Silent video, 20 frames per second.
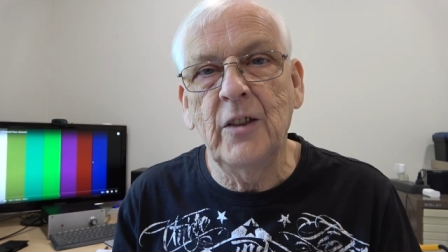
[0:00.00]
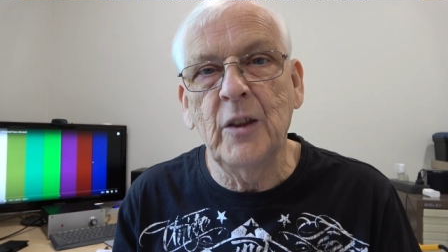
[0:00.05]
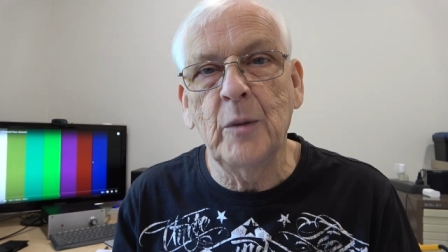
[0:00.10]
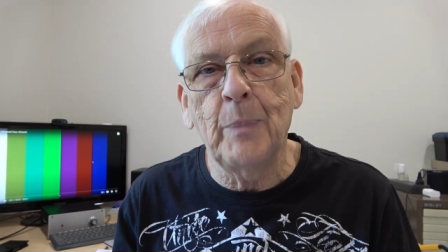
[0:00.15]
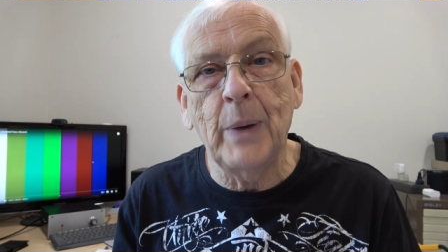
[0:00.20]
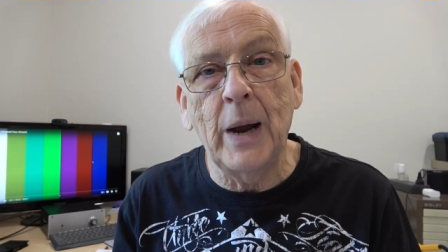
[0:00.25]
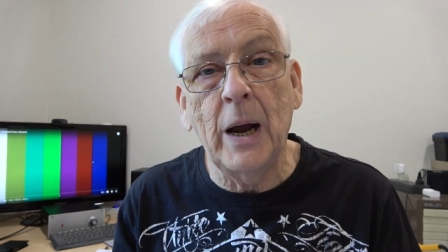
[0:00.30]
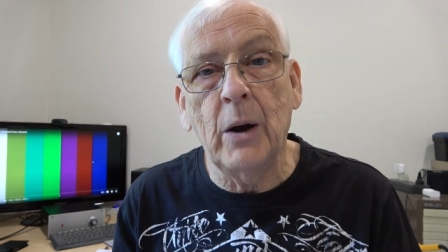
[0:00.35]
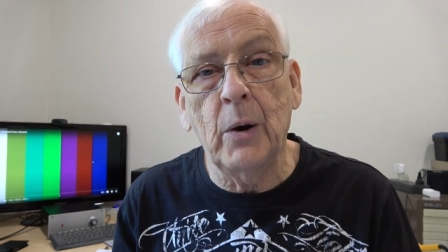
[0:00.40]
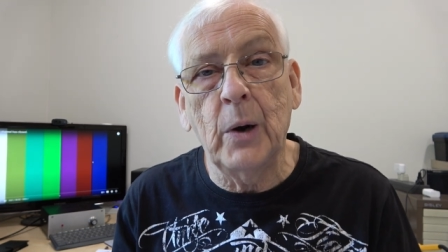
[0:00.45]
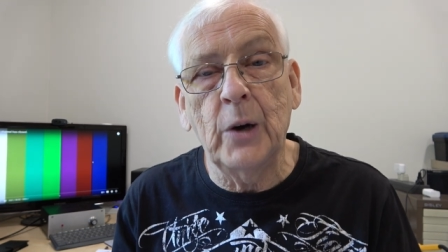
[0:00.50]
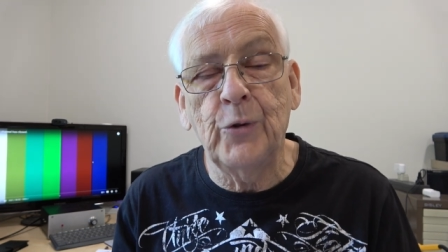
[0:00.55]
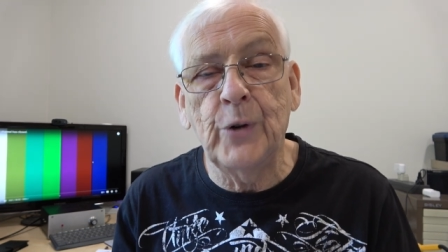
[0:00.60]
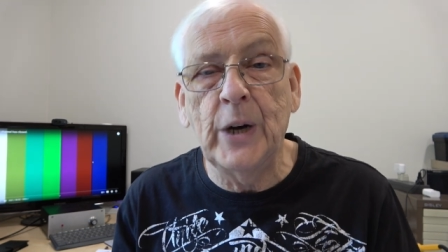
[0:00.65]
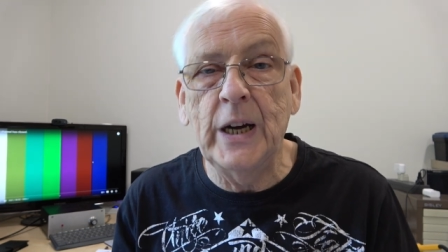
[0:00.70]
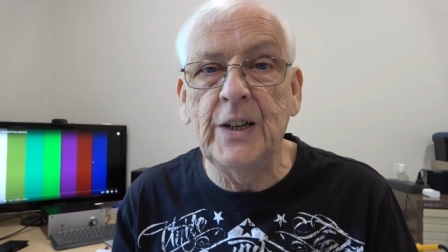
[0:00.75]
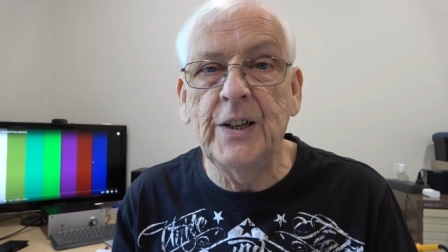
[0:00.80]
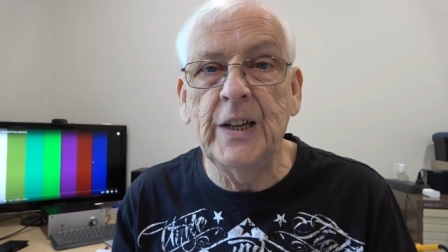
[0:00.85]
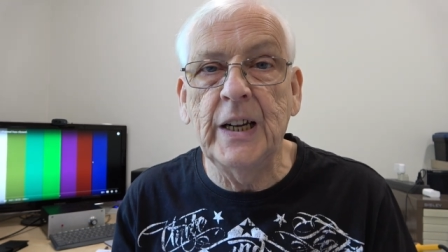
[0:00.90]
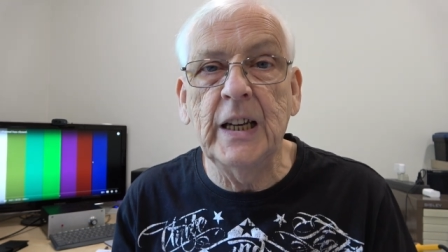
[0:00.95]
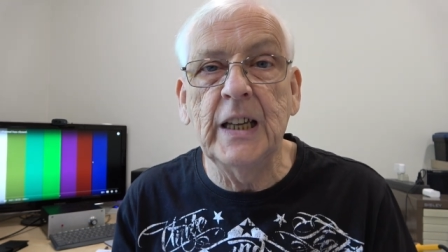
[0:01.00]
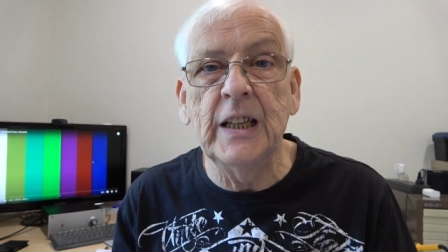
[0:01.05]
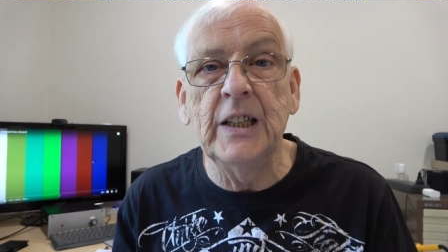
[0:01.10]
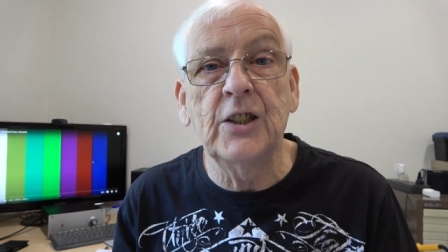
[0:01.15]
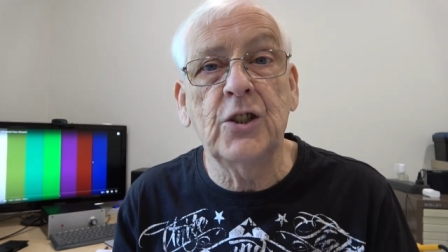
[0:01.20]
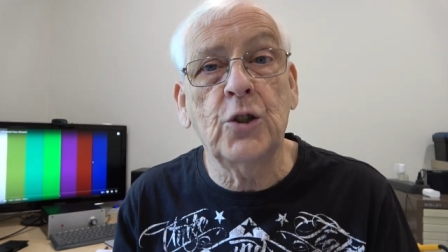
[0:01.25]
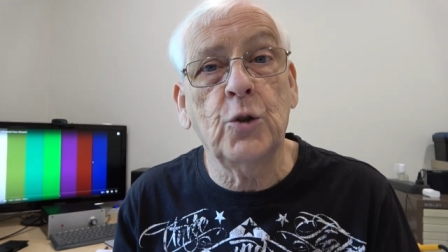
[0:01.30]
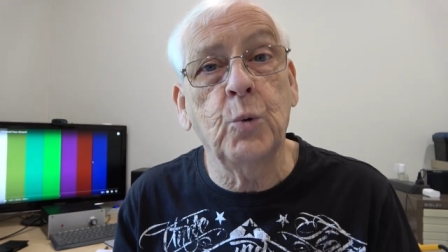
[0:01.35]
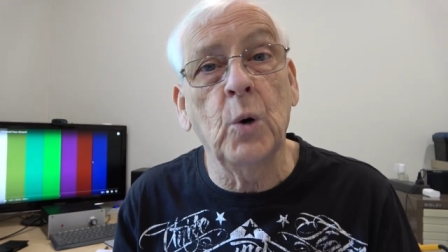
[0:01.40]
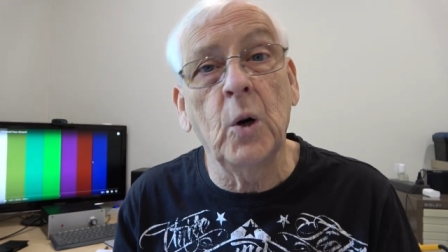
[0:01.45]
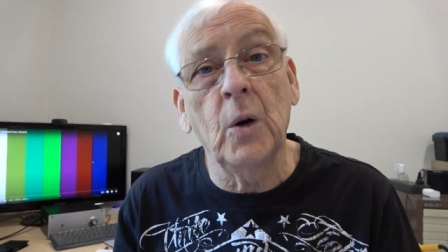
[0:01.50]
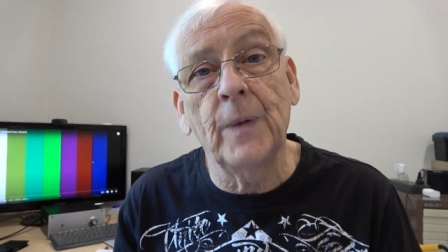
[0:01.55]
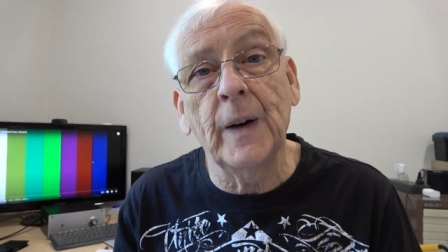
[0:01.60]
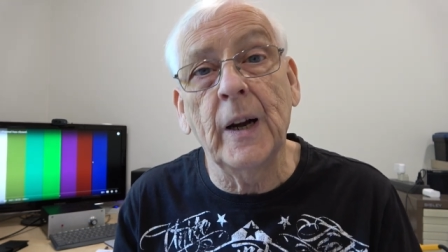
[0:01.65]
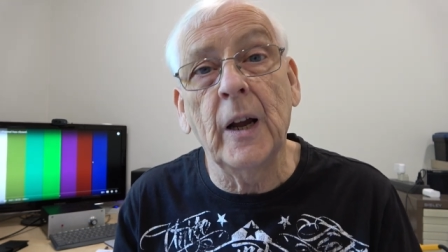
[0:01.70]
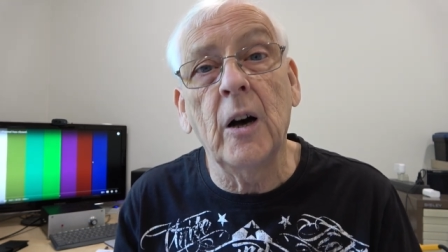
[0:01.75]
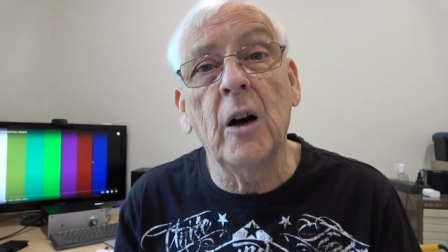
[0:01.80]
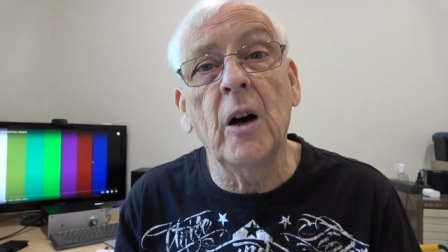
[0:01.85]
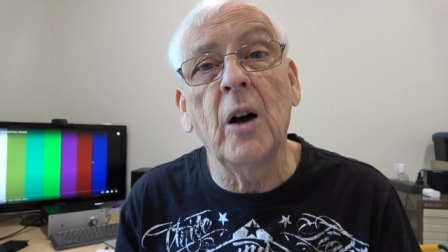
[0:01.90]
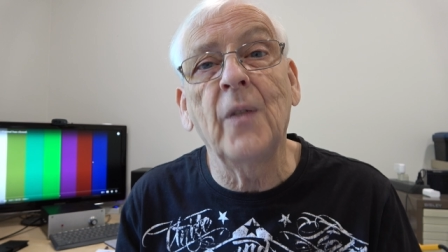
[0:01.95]
the power rating is 12 and
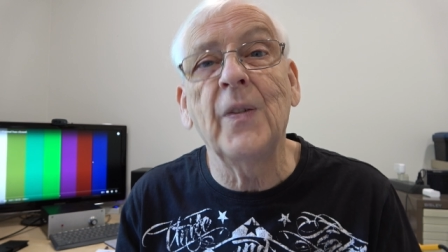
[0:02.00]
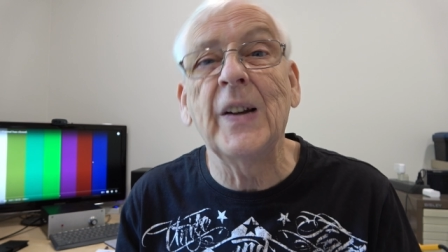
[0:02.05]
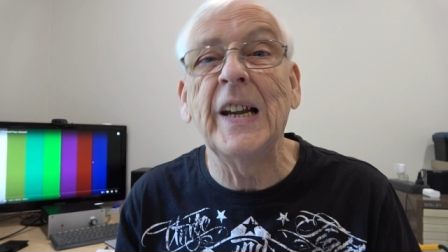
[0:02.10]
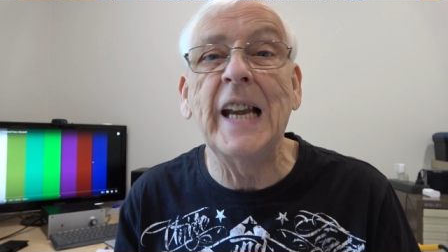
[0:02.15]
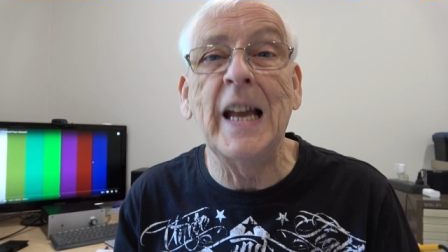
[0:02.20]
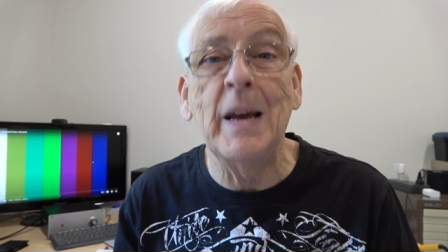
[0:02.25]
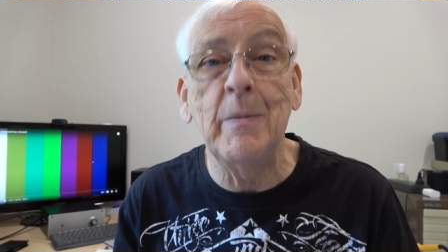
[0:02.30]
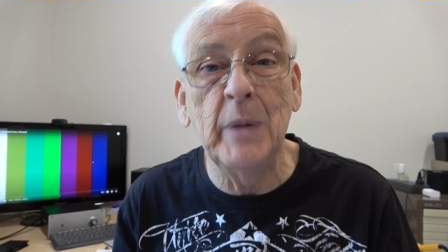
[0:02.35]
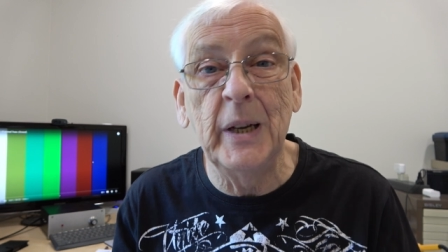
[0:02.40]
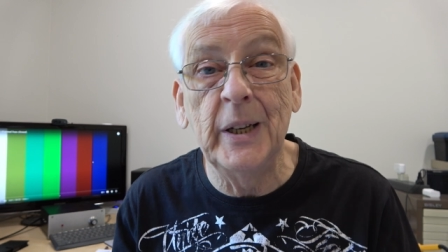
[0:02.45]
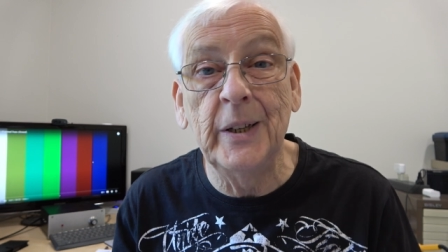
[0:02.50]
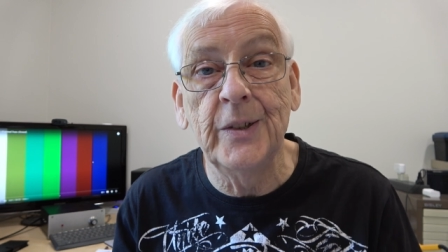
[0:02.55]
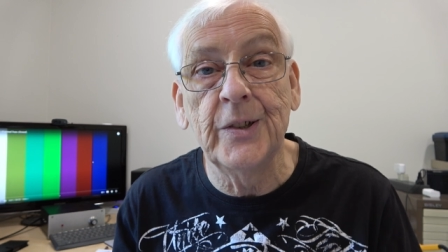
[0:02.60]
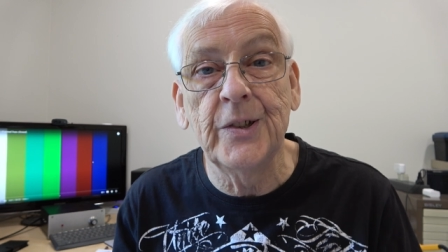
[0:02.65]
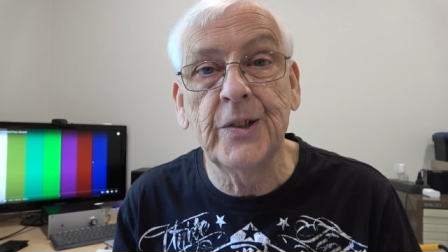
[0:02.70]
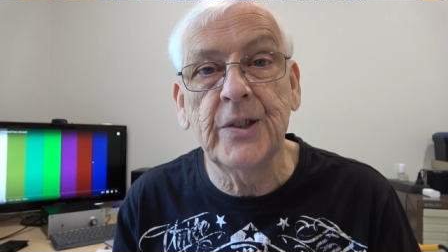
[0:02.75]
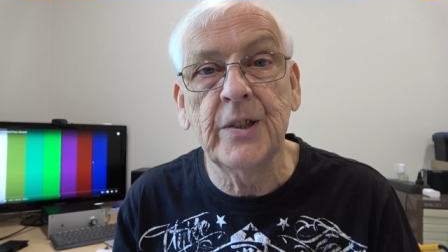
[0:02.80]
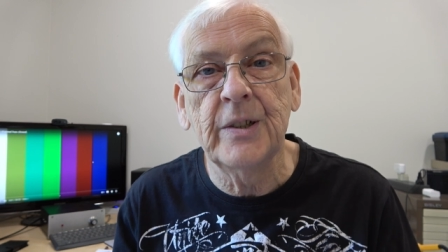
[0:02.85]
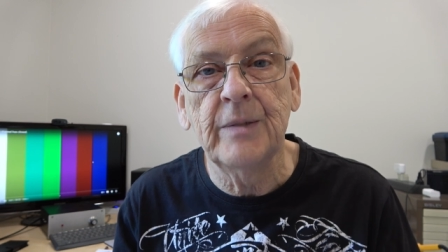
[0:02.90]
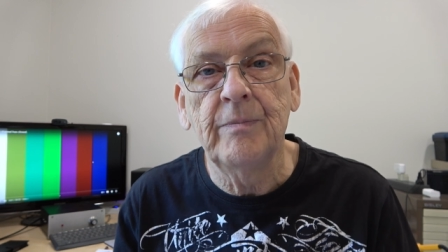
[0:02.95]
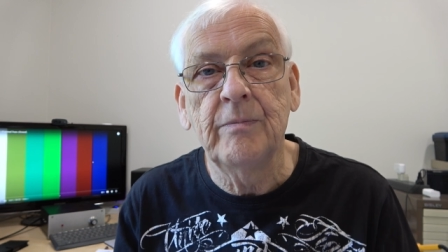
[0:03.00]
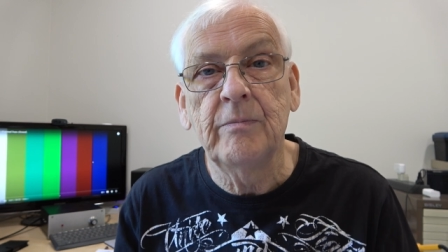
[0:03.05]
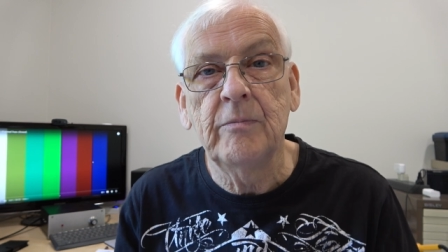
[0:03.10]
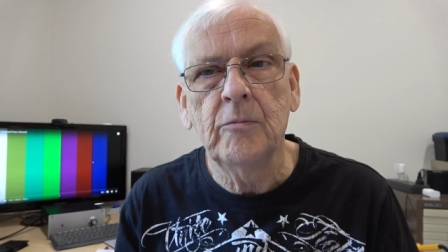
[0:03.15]
a half lemons